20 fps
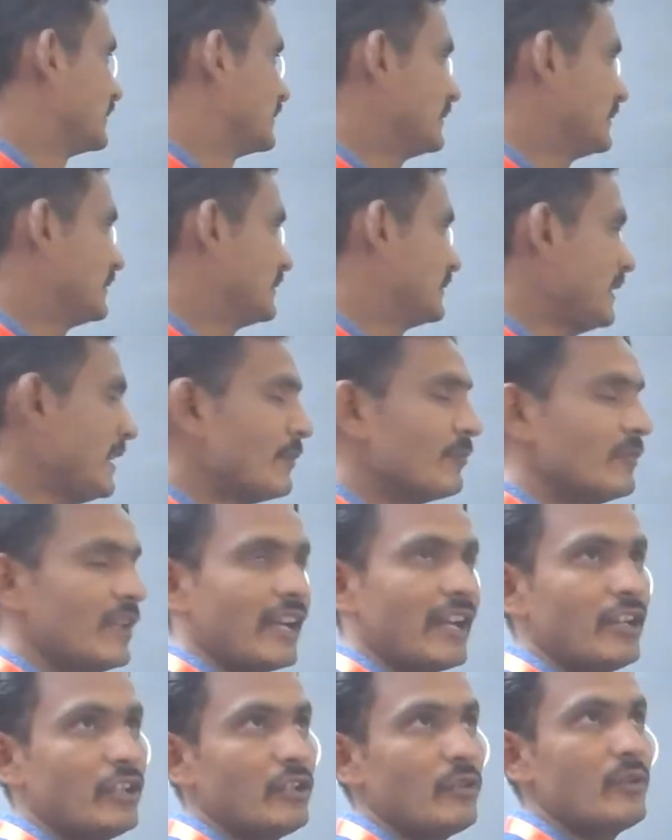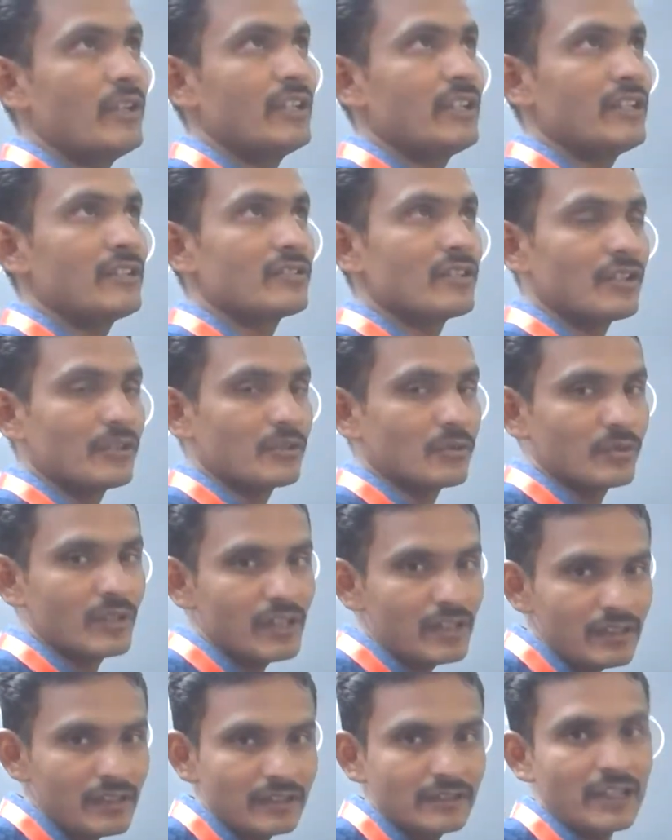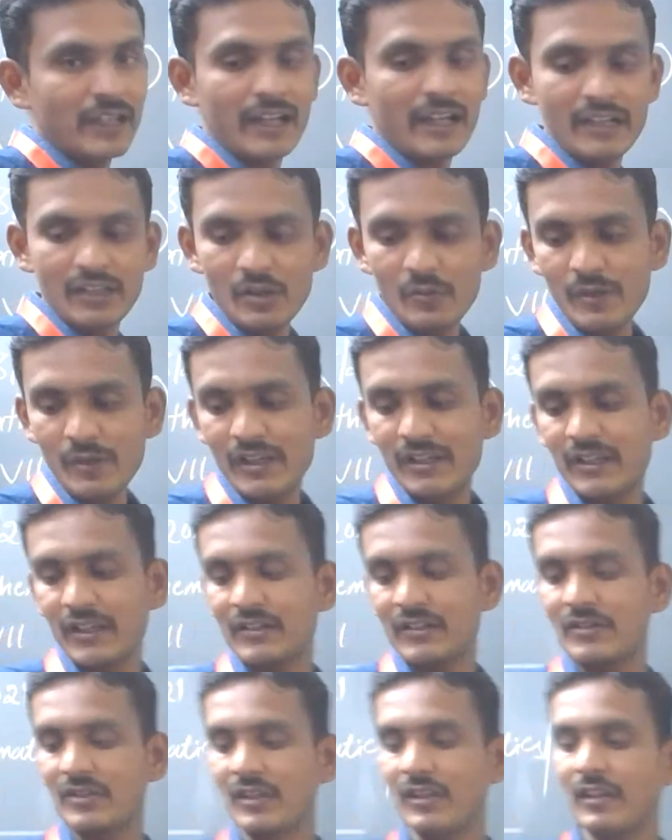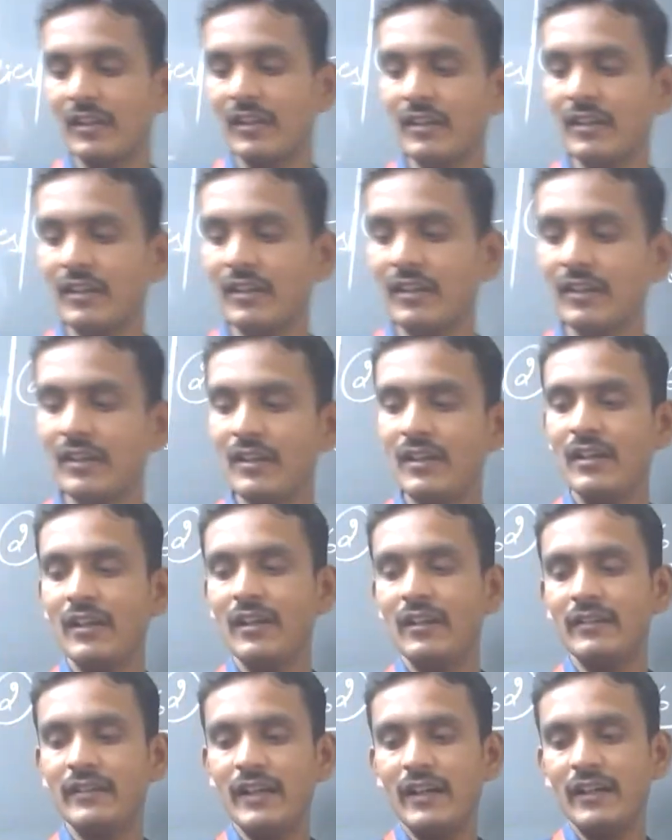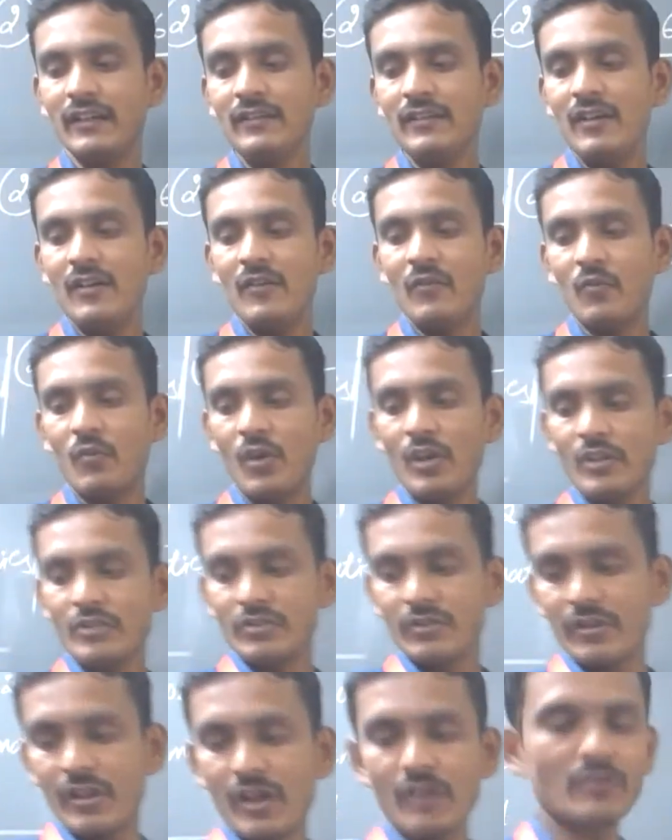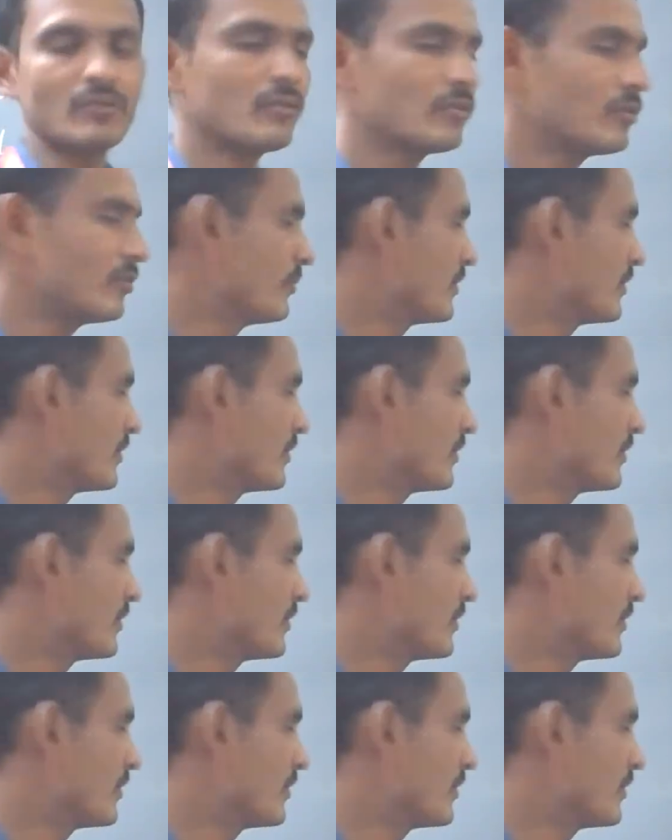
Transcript: same negative integer to the negative integer, then what should you have to